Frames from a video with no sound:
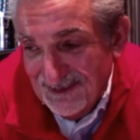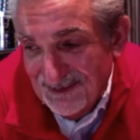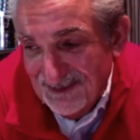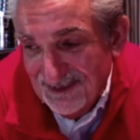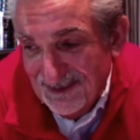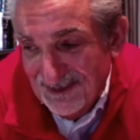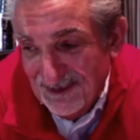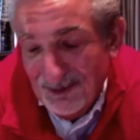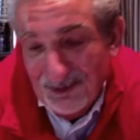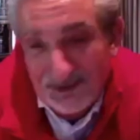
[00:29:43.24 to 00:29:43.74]

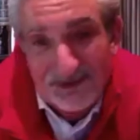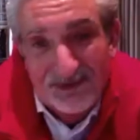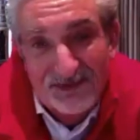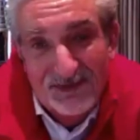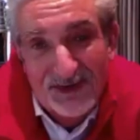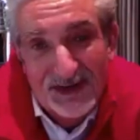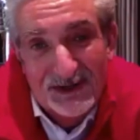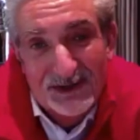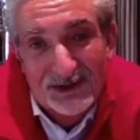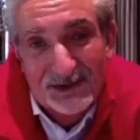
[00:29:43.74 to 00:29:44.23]
you know, it
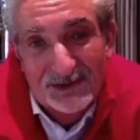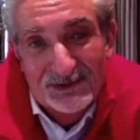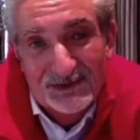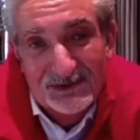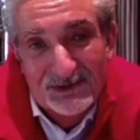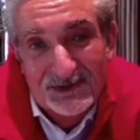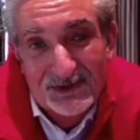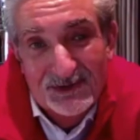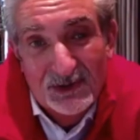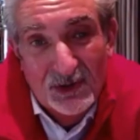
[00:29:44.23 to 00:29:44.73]

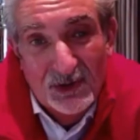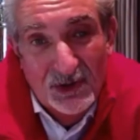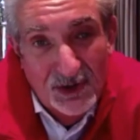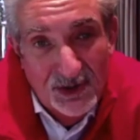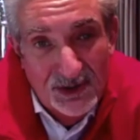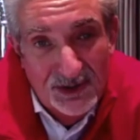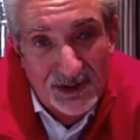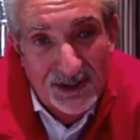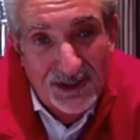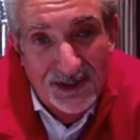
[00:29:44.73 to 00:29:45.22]
feels
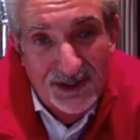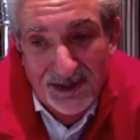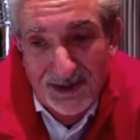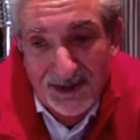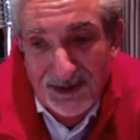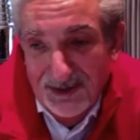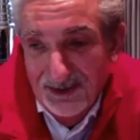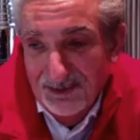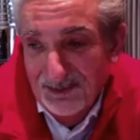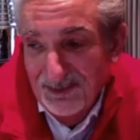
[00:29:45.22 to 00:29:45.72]
good,
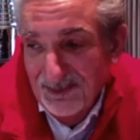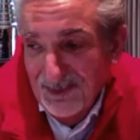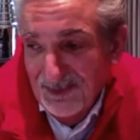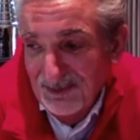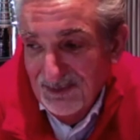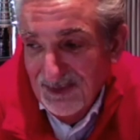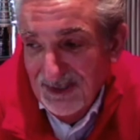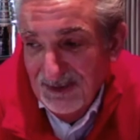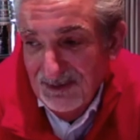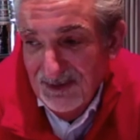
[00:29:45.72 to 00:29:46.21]

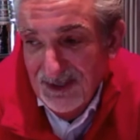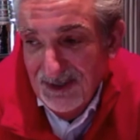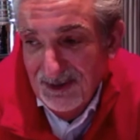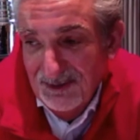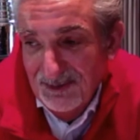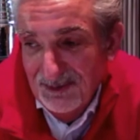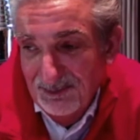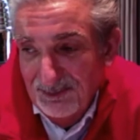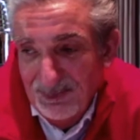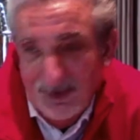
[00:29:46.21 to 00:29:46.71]

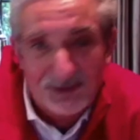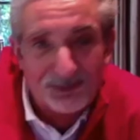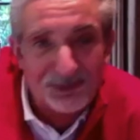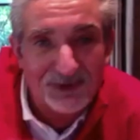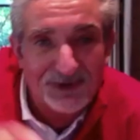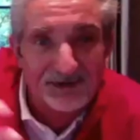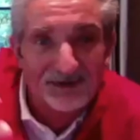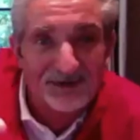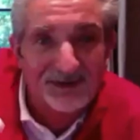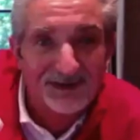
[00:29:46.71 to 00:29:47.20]
but
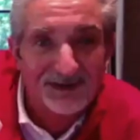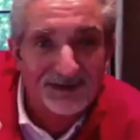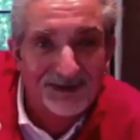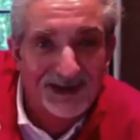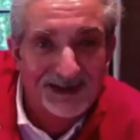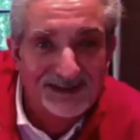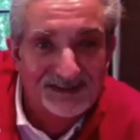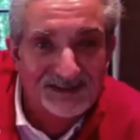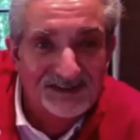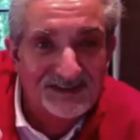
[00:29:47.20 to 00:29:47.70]
we're
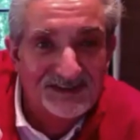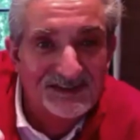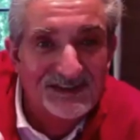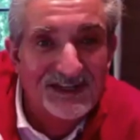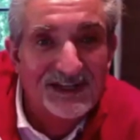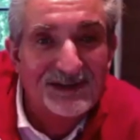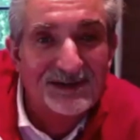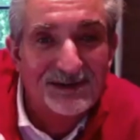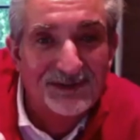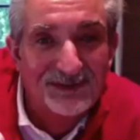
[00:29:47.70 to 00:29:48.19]
like
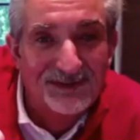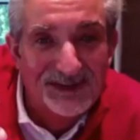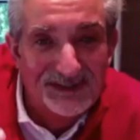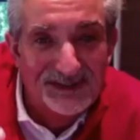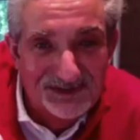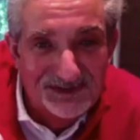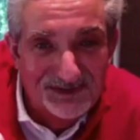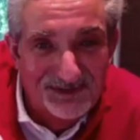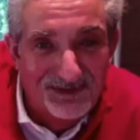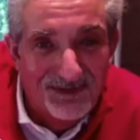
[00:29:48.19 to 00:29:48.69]
still
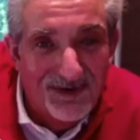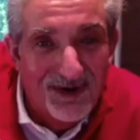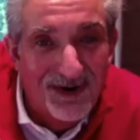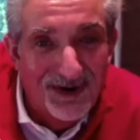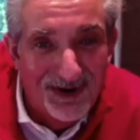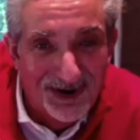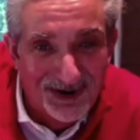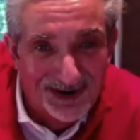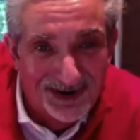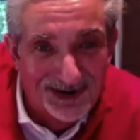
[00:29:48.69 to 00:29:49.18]
this
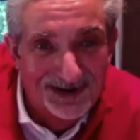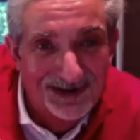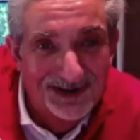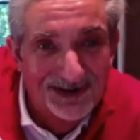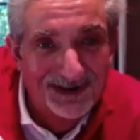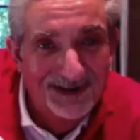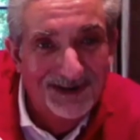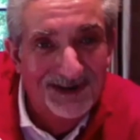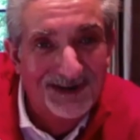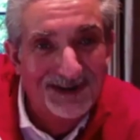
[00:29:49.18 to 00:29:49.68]
far
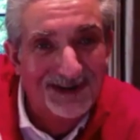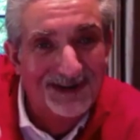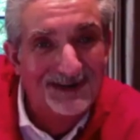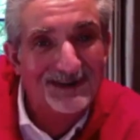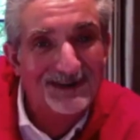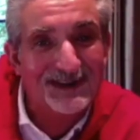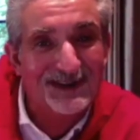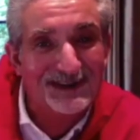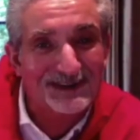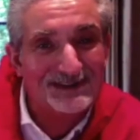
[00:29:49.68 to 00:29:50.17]

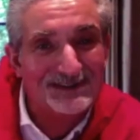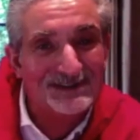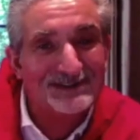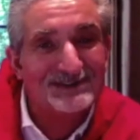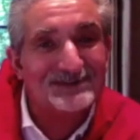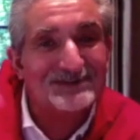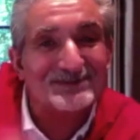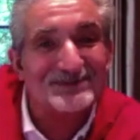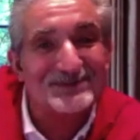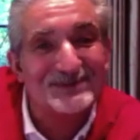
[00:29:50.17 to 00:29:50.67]
in
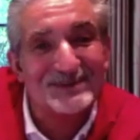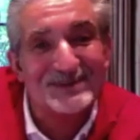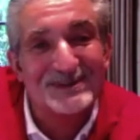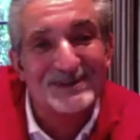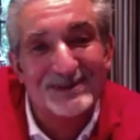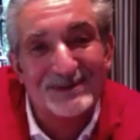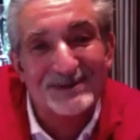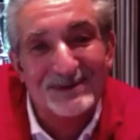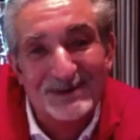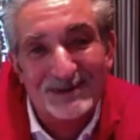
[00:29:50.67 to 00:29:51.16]
this
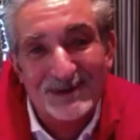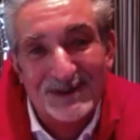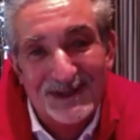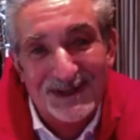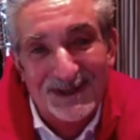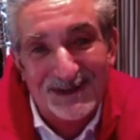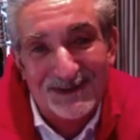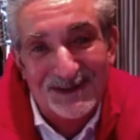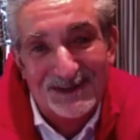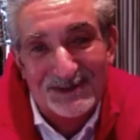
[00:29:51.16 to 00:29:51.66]

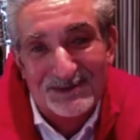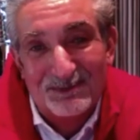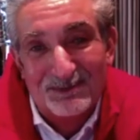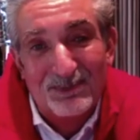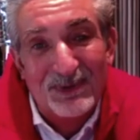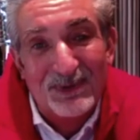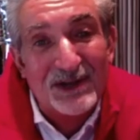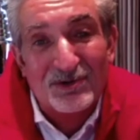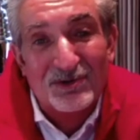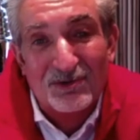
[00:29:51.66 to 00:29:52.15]
in this
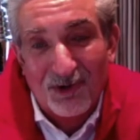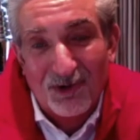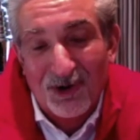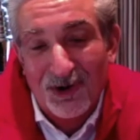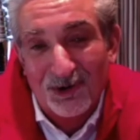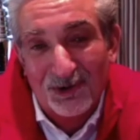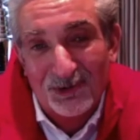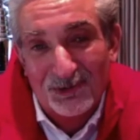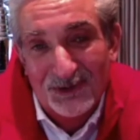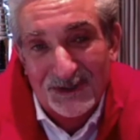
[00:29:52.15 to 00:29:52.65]
big
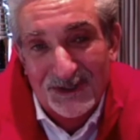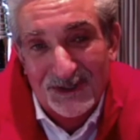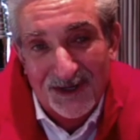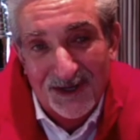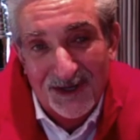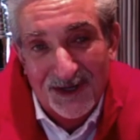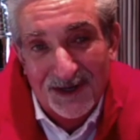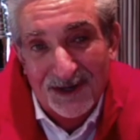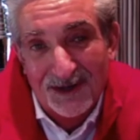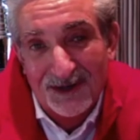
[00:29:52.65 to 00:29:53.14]
road
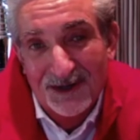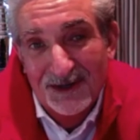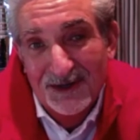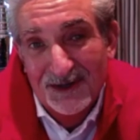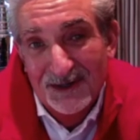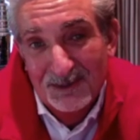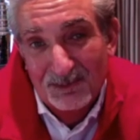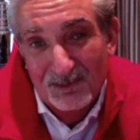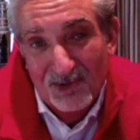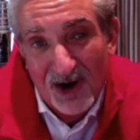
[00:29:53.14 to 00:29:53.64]
to
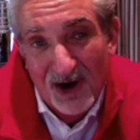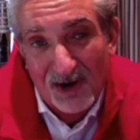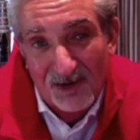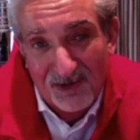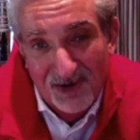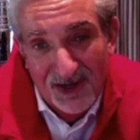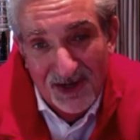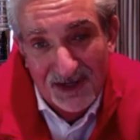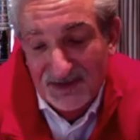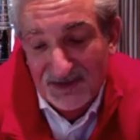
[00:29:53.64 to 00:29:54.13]

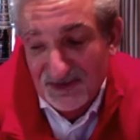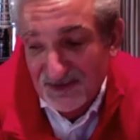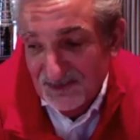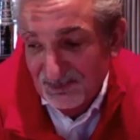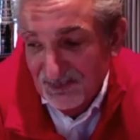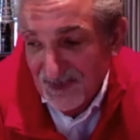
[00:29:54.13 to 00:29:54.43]
progress,